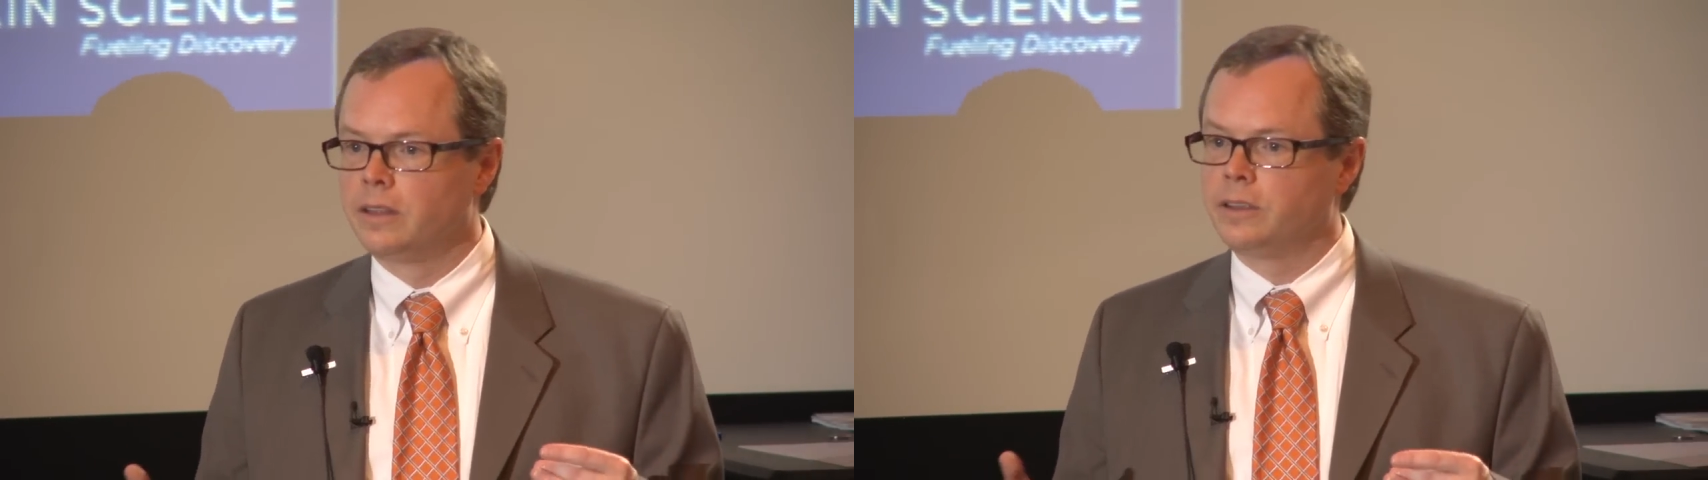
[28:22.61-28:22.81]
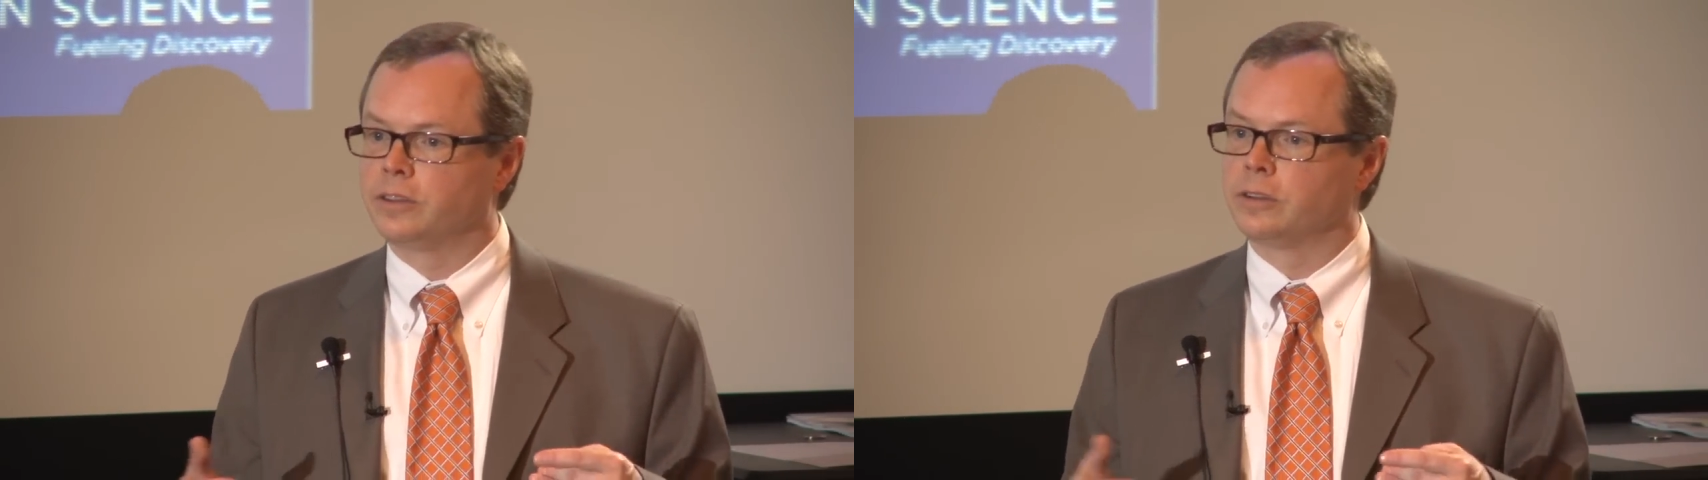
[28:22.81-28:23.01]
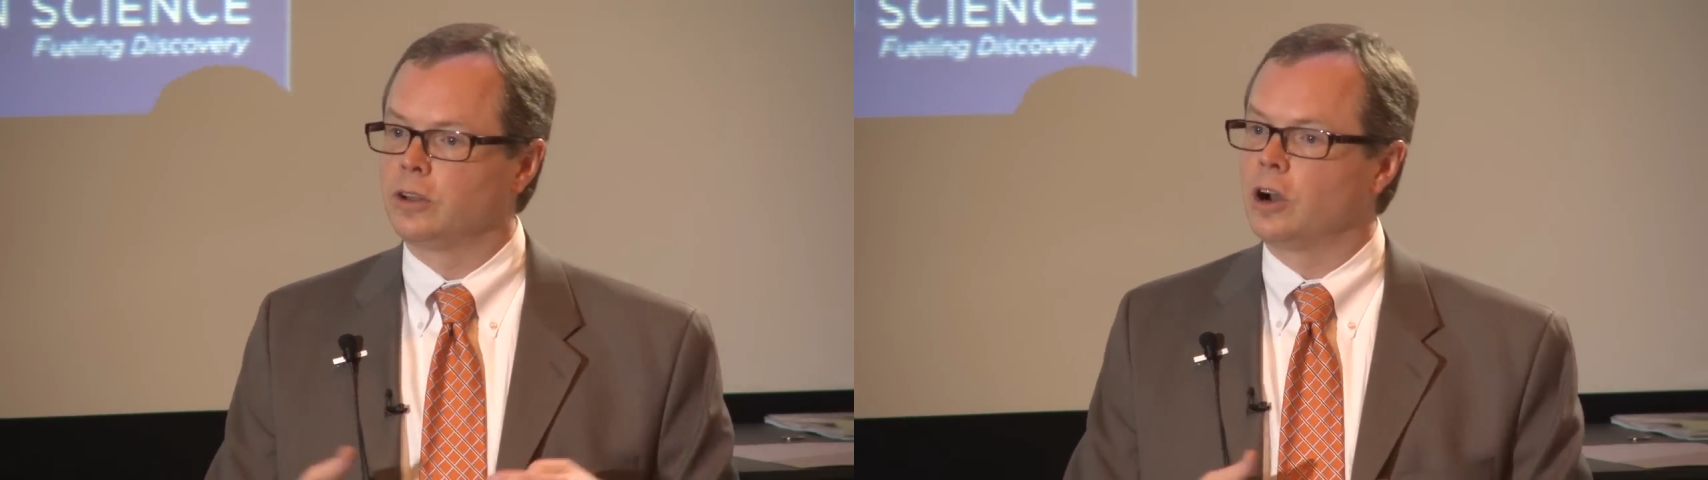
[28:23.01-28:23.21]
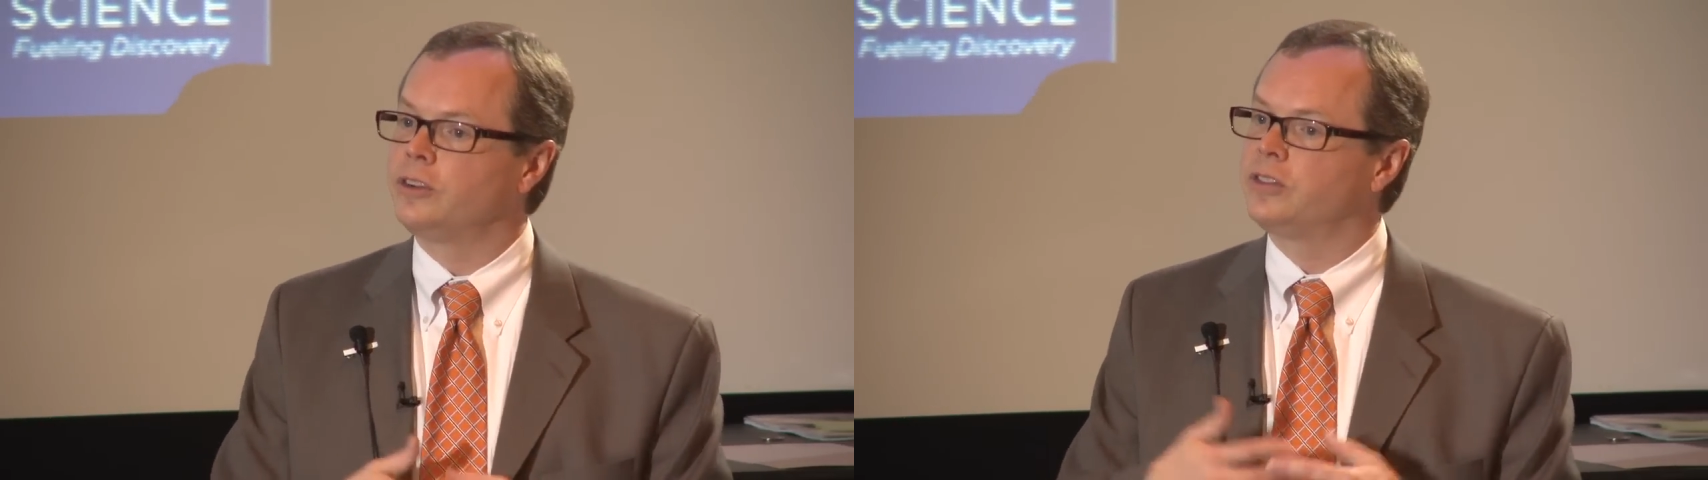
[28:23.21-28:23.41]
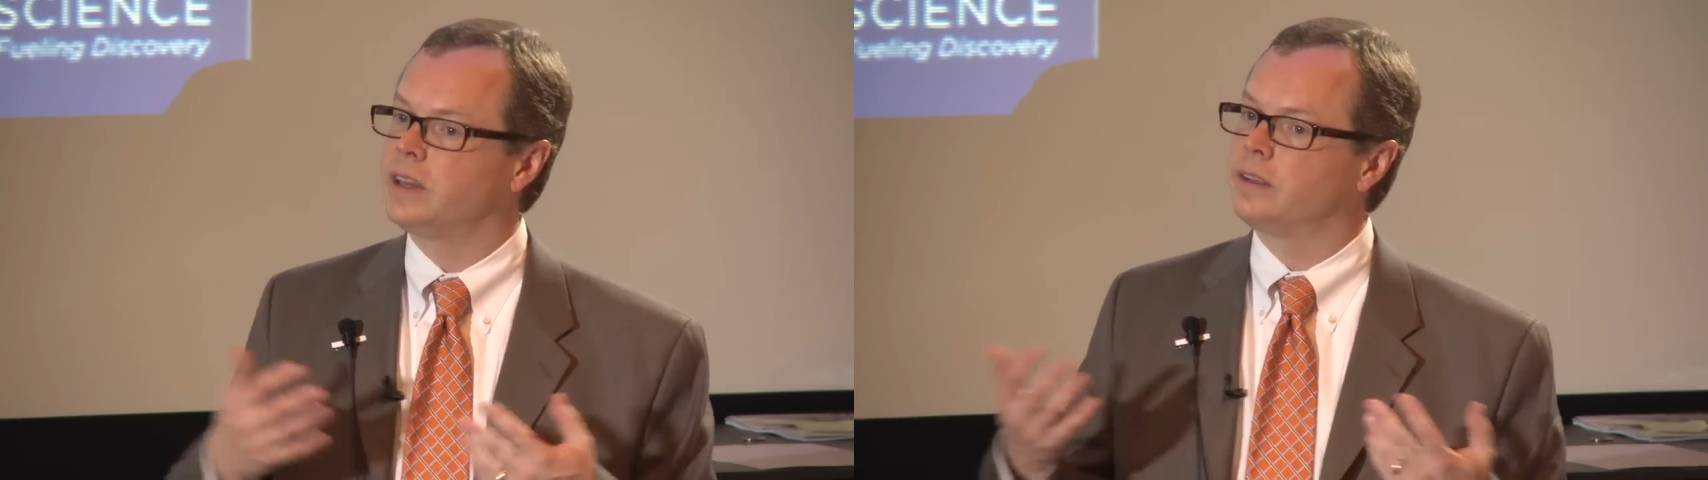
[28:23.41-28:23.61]
These are
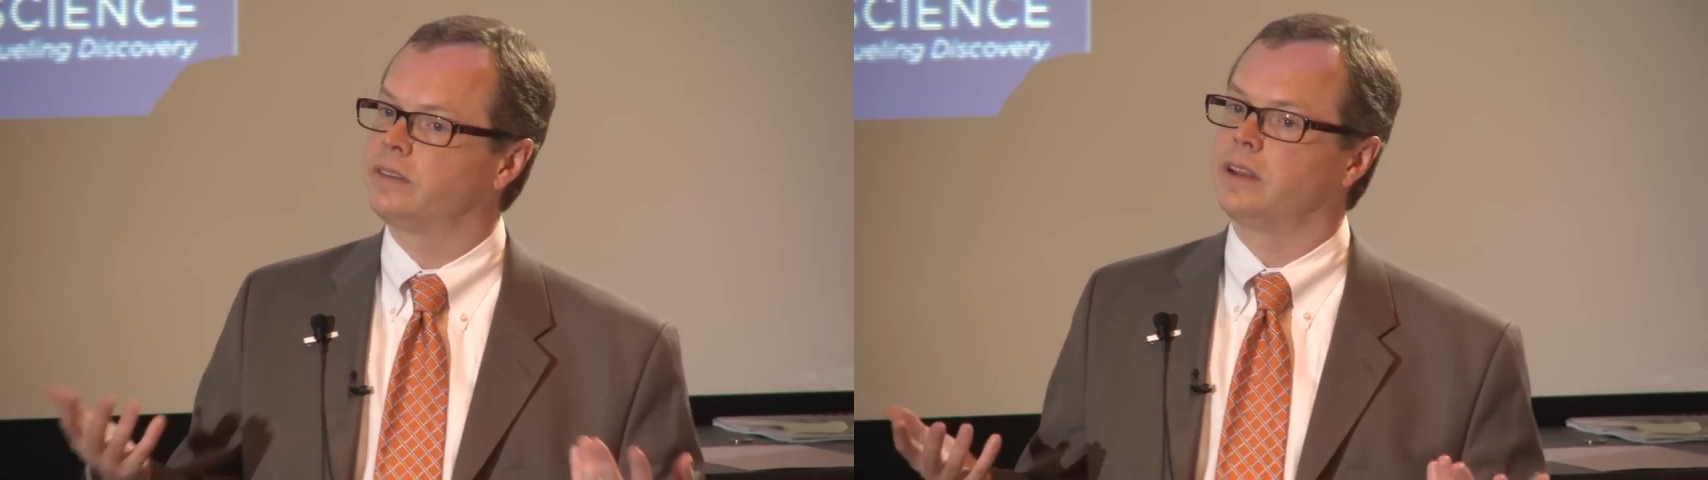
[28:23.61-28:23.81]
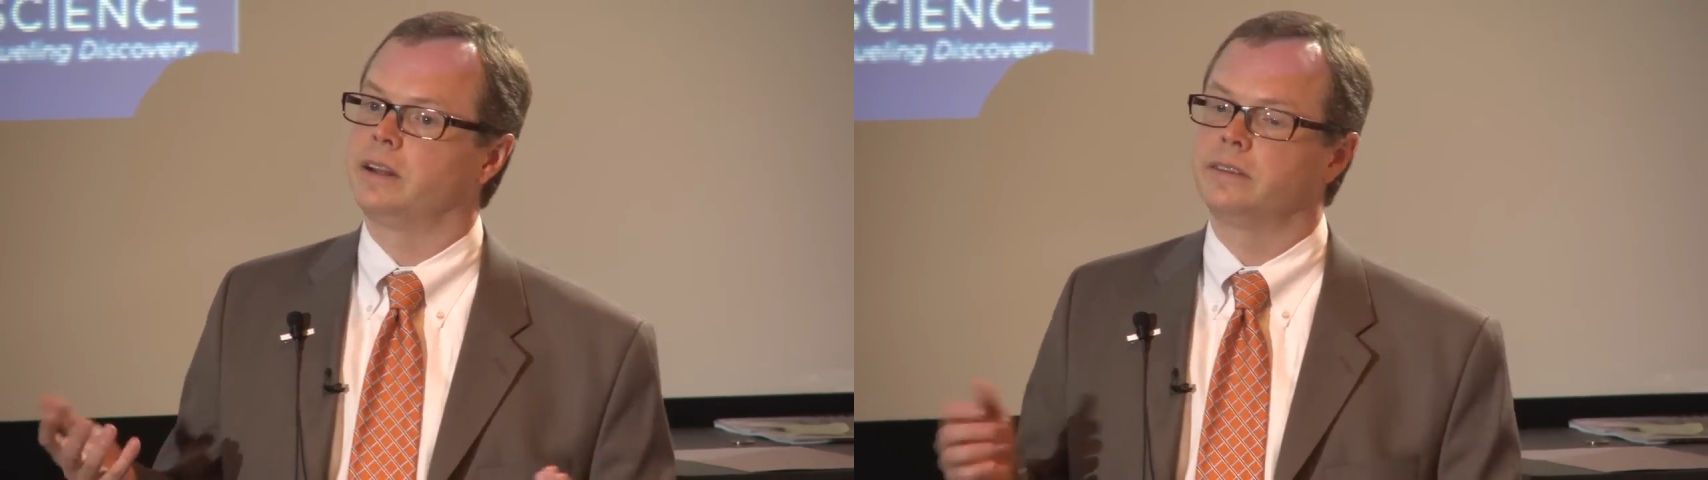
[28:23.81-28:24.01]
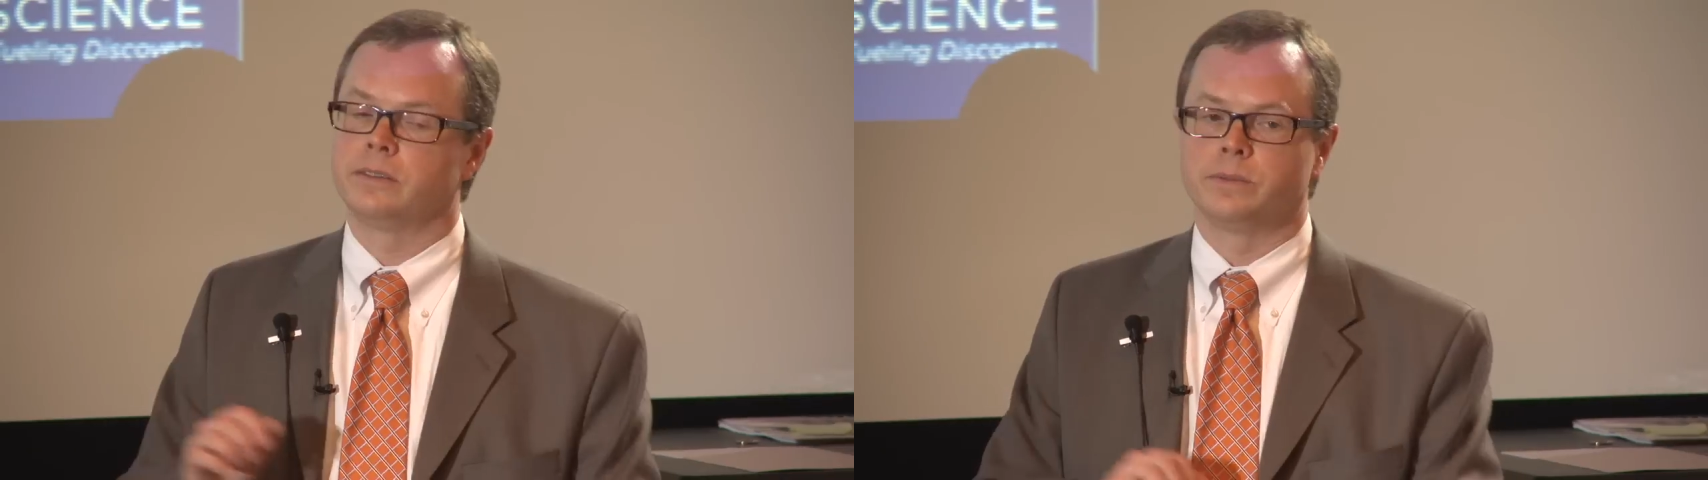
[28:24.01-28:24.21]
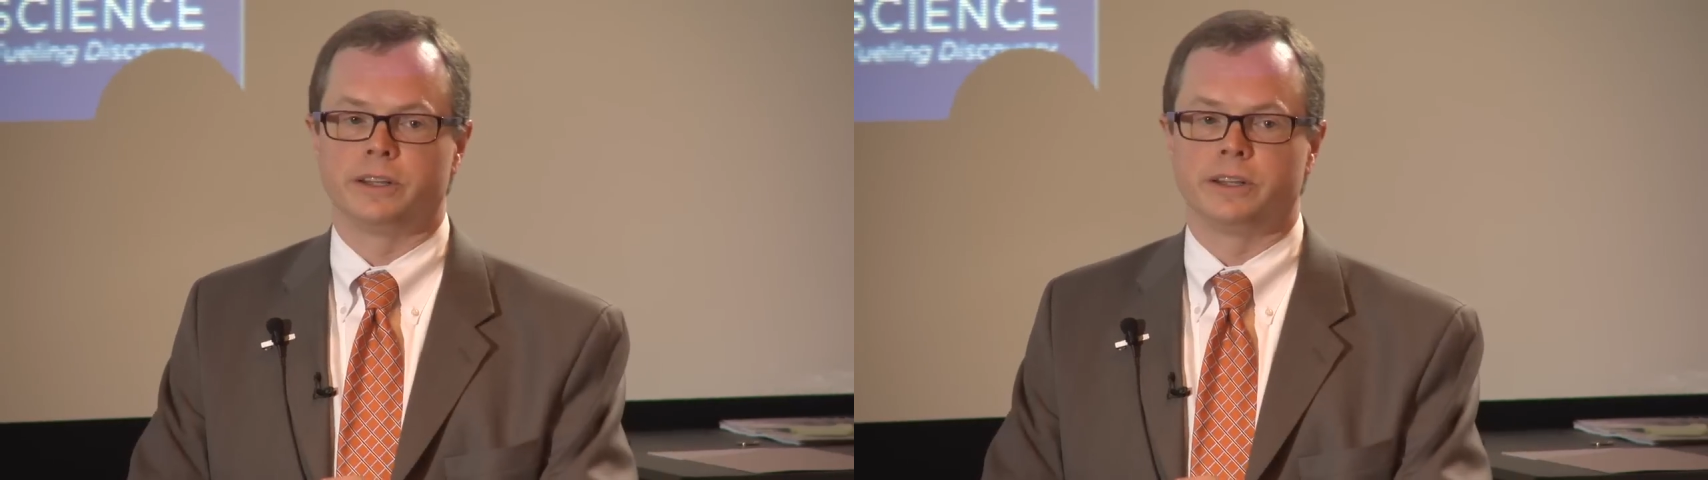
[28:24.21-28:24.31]
large-scale studies in